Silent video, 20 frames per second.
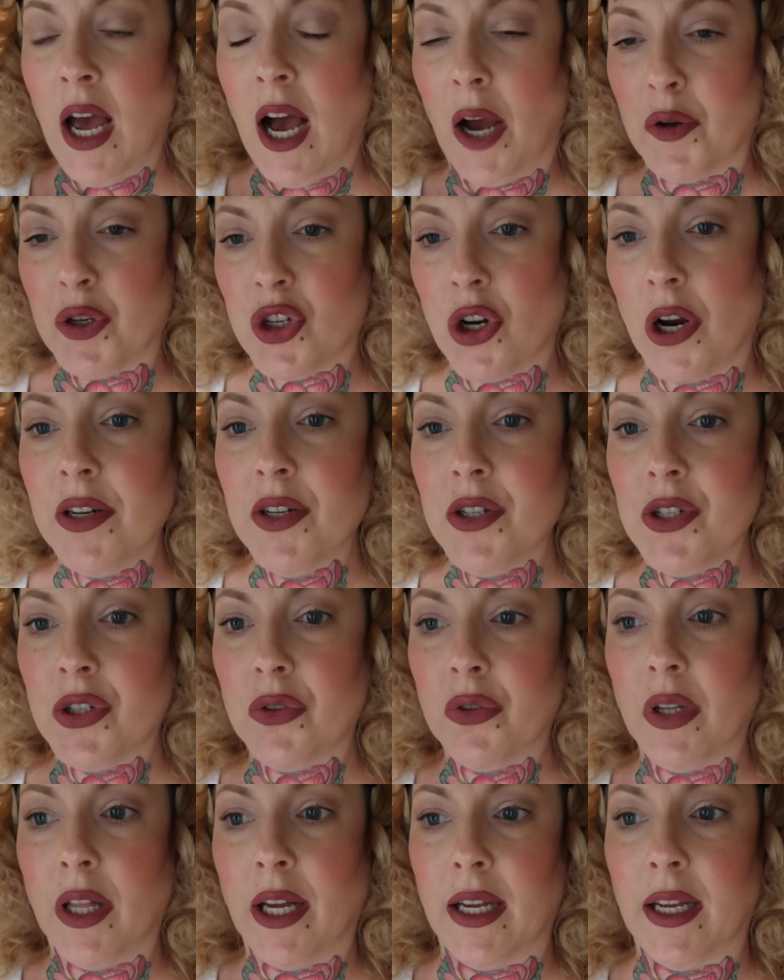I was trying to
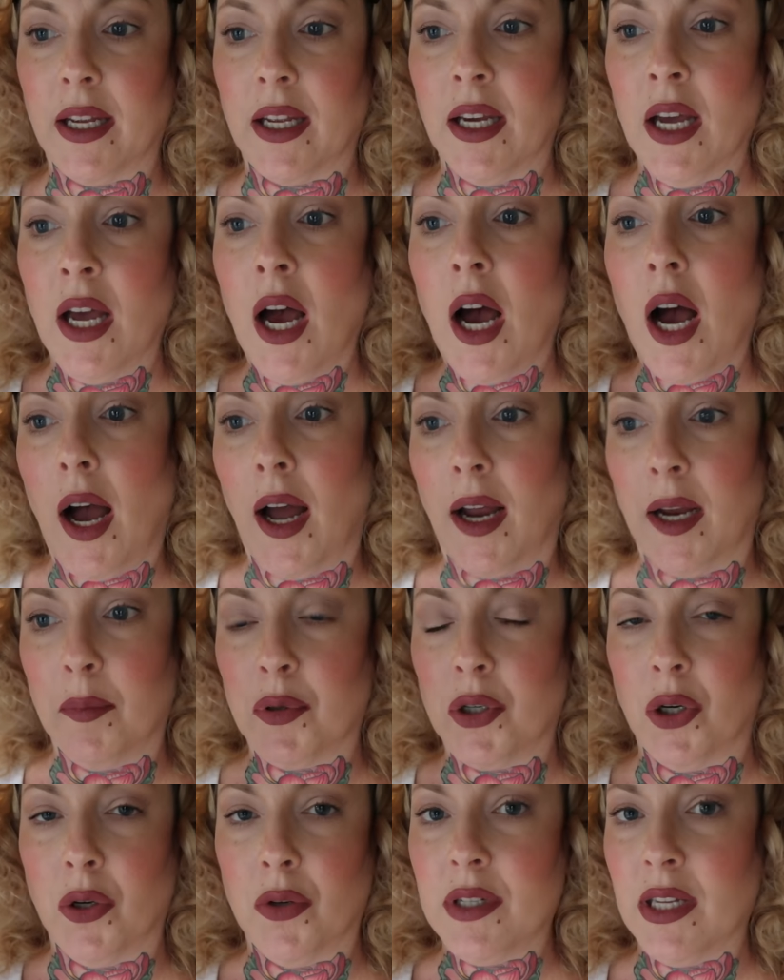do like high
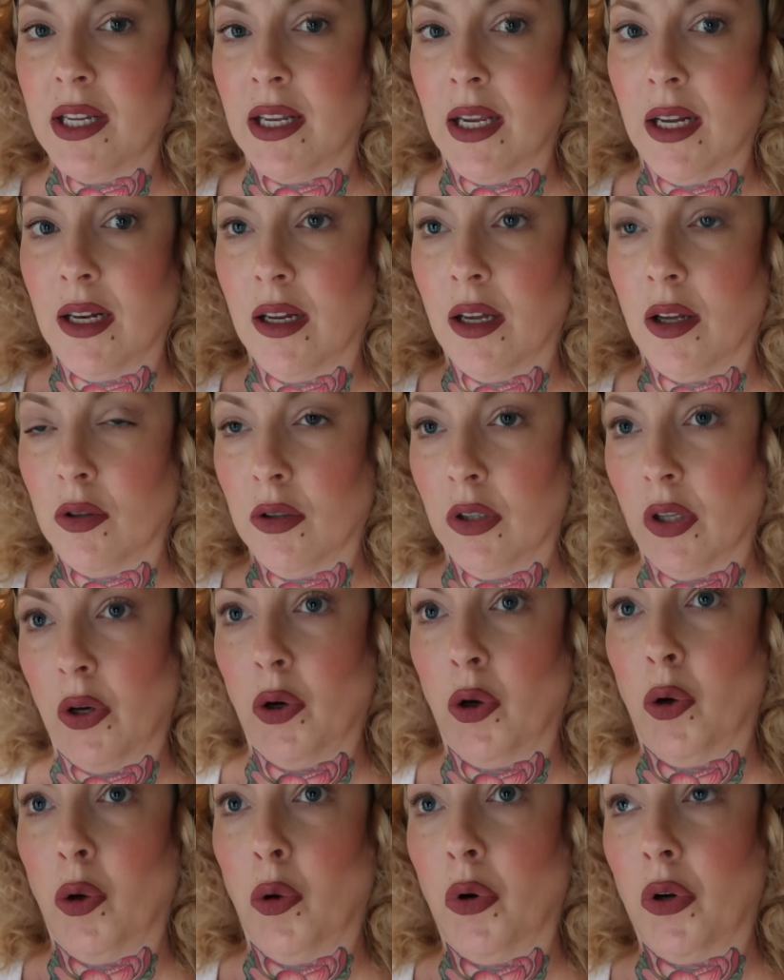protein,
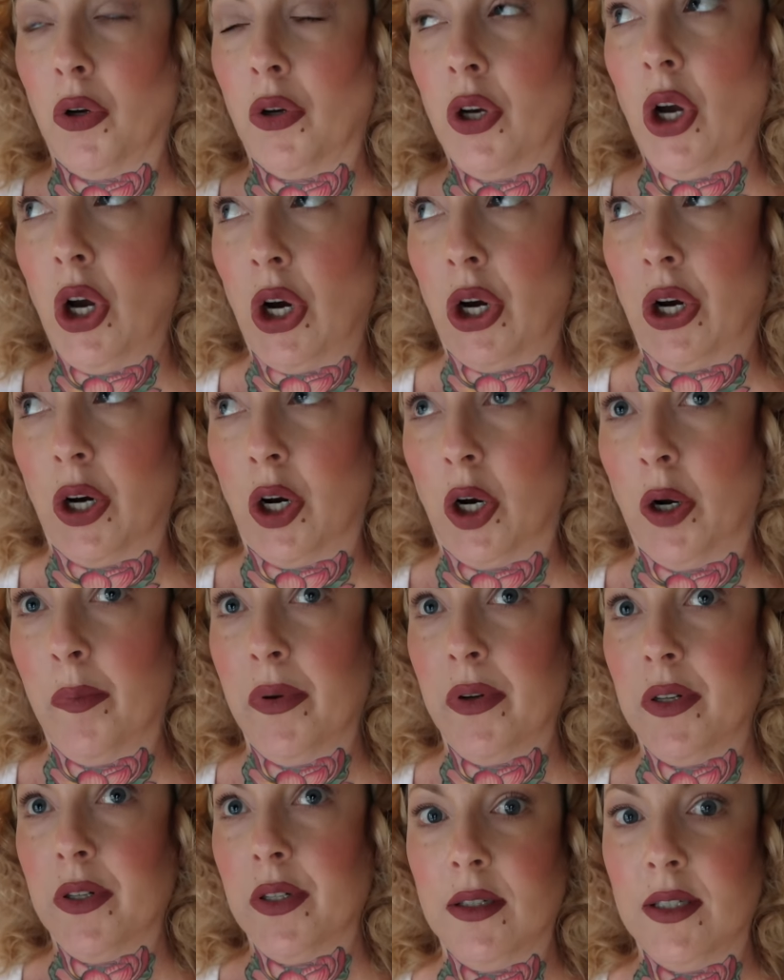low
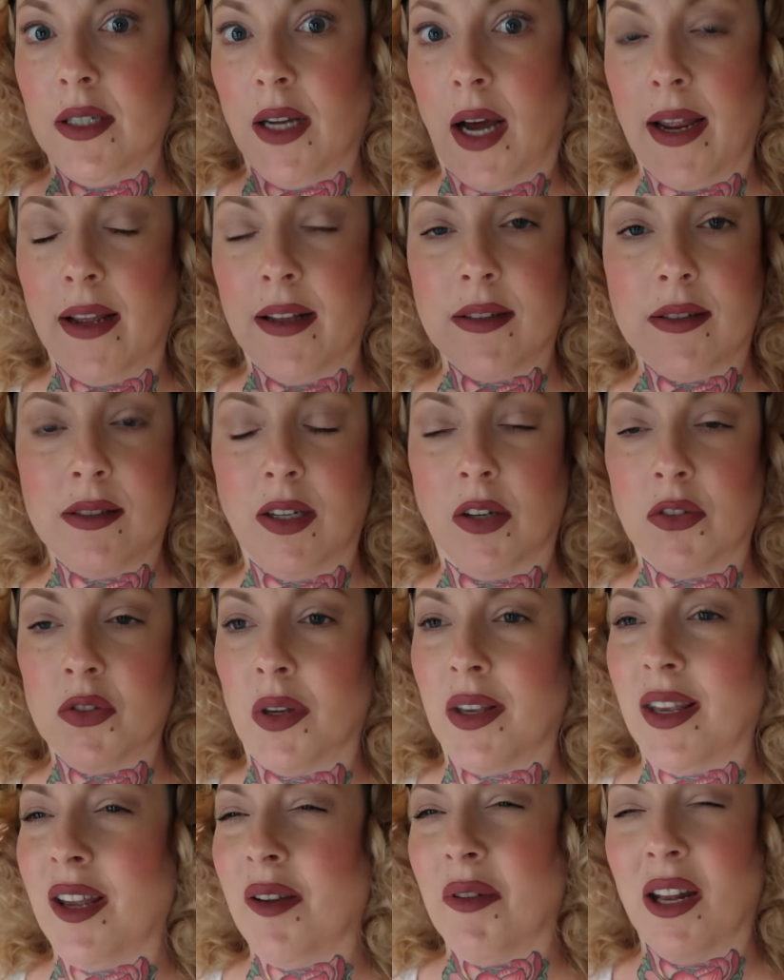carb diet stuff. So
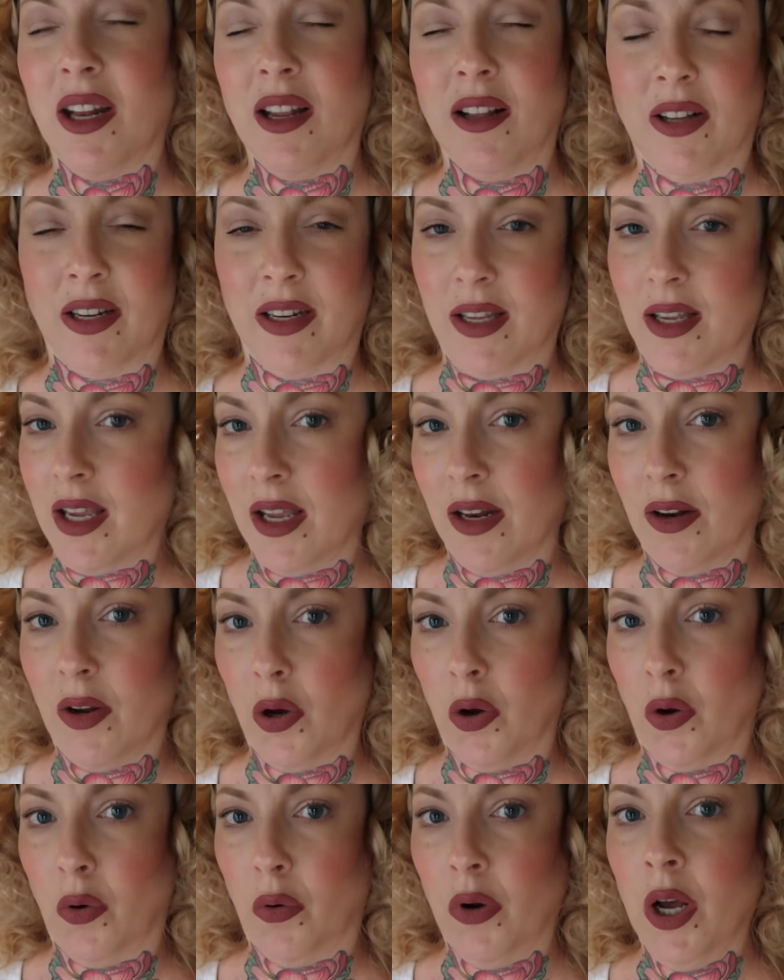I keep getting a lot of
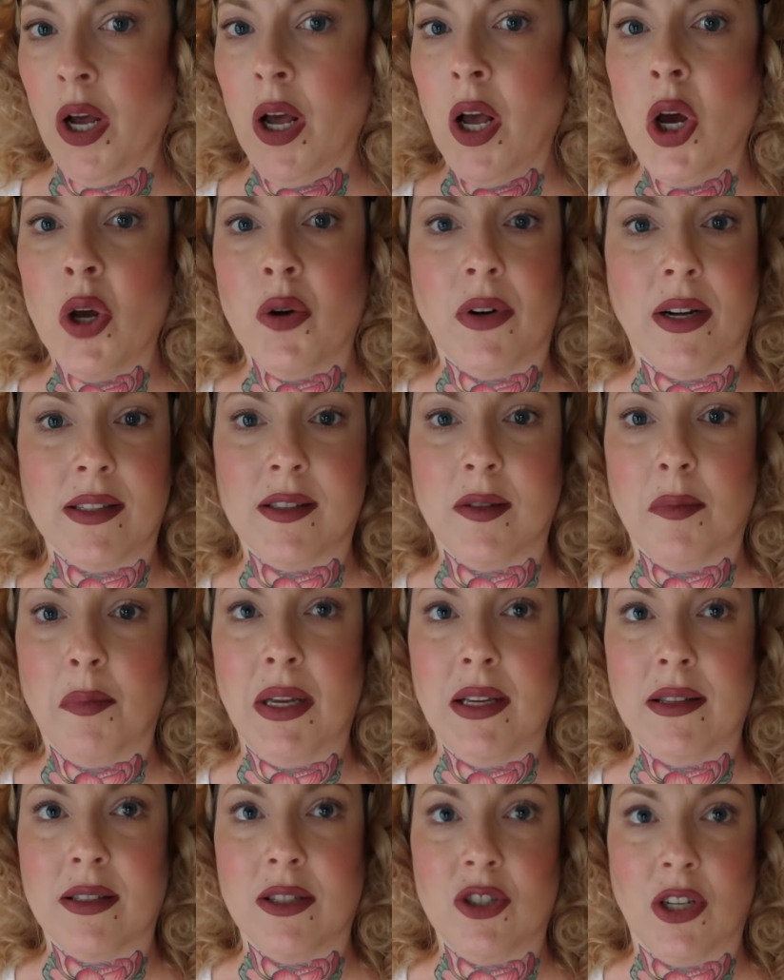keto
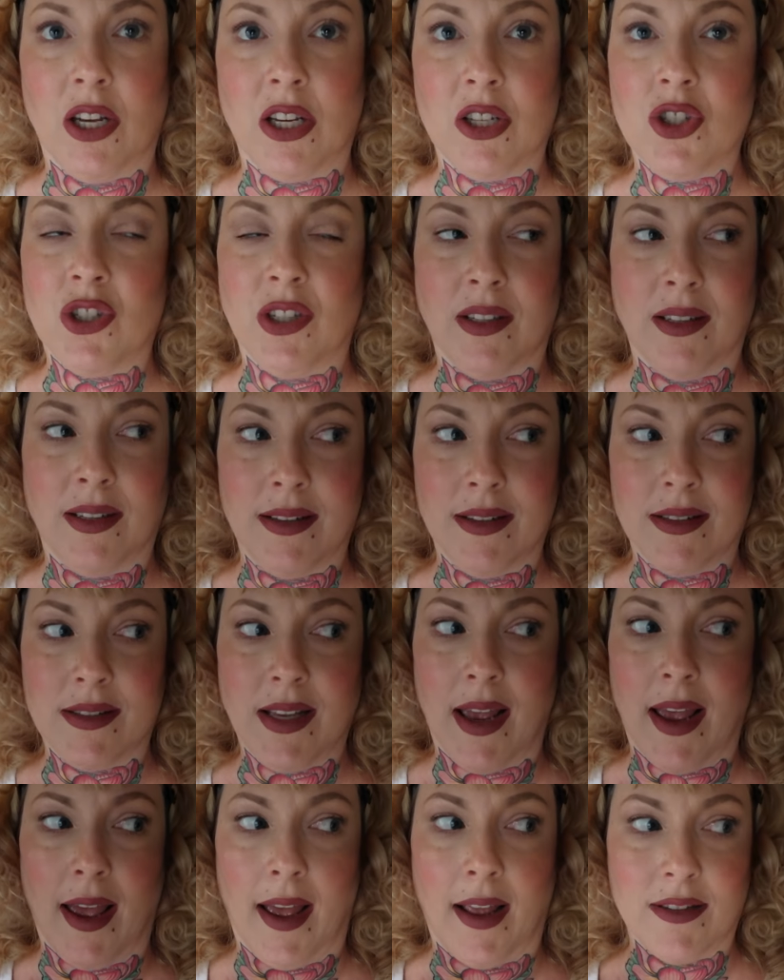recipe suggestions.
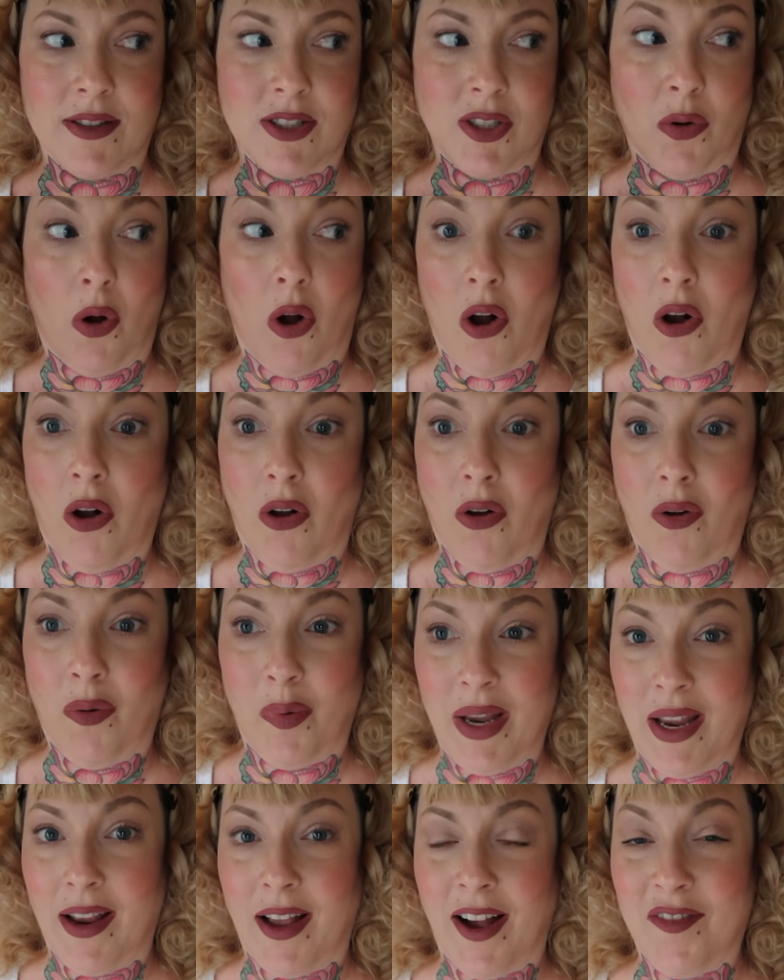And so all
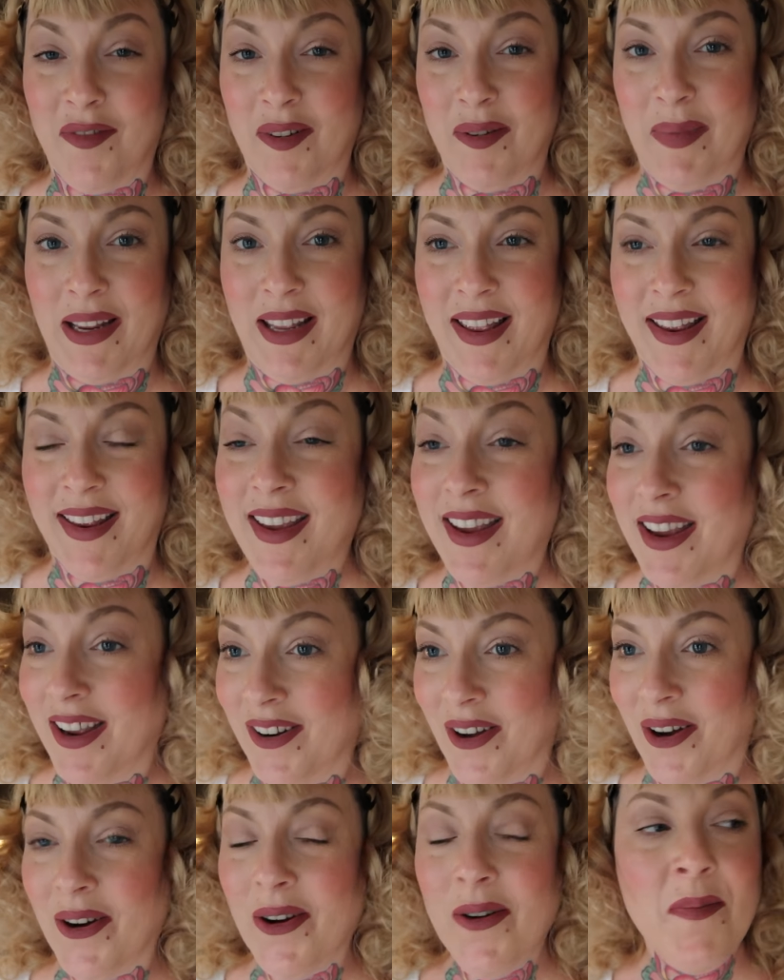week I've been making
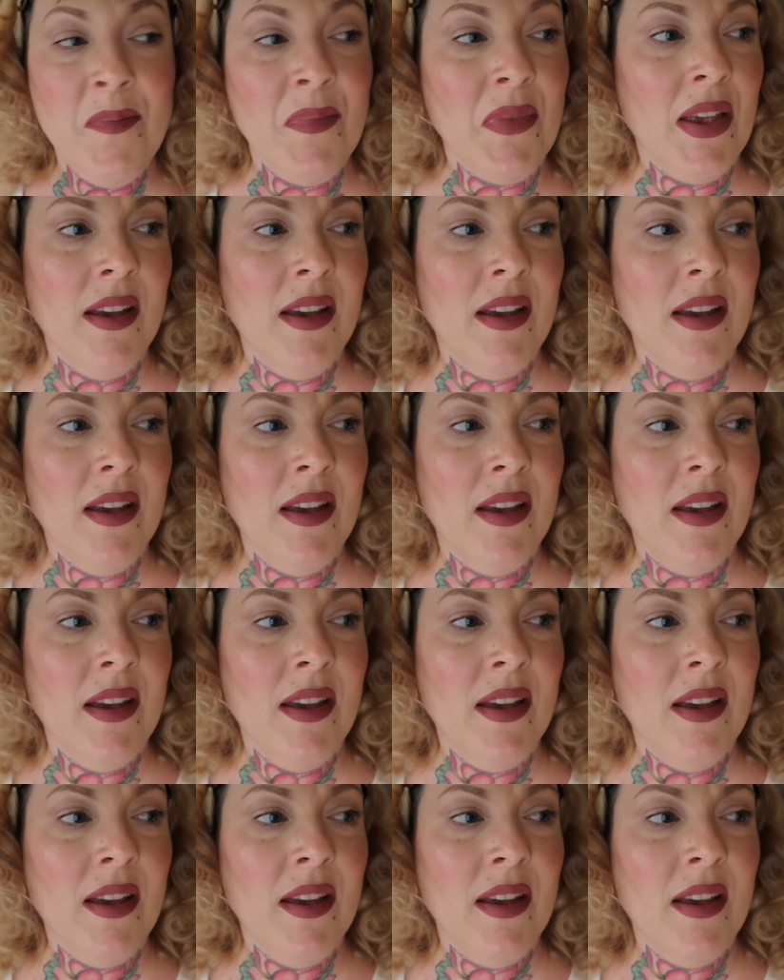keto.